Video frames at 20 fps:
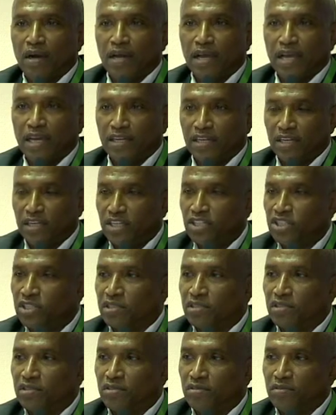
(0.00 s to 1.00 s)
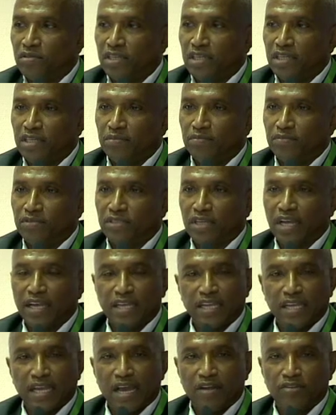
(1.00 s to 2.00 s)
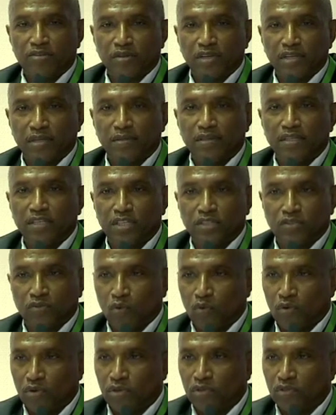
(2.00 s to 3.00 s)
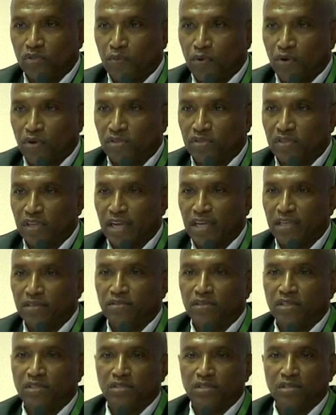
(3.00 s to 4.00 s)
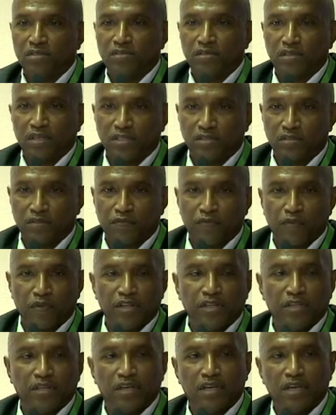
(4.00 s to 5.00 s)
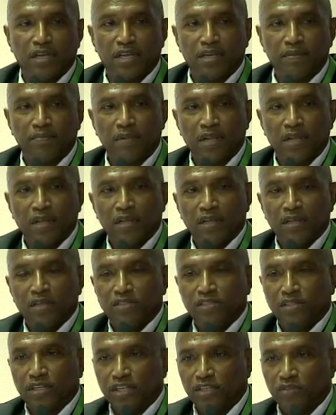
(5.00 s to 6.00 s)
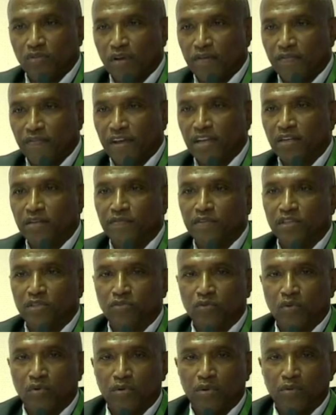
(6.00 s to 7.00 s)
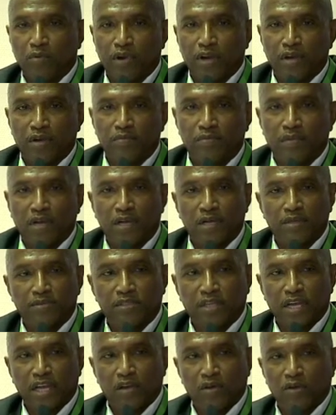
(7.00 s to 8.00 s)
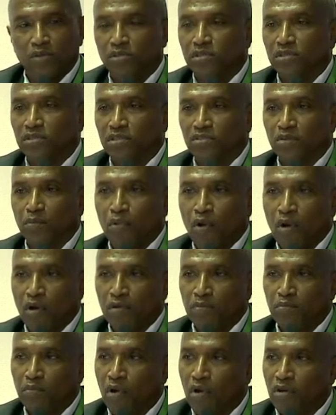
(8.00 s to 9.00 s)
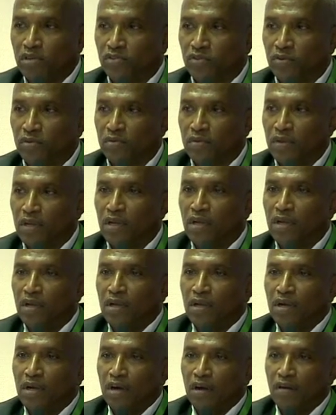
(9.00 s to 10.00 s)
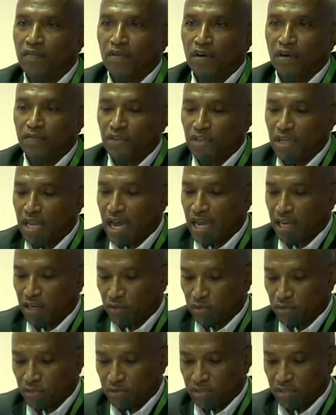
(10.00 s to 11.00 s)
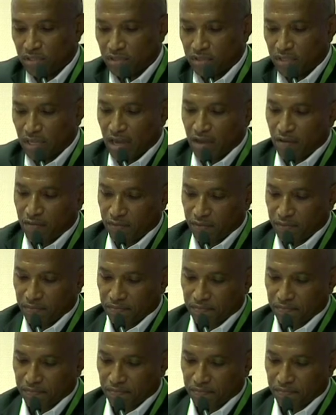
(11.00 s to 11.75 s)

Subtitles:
In addition to the psychiatric disorders per se, such as schizophrenia and schizoaffective disorder, where psychosis is a part and parcel of the diagnosis itself.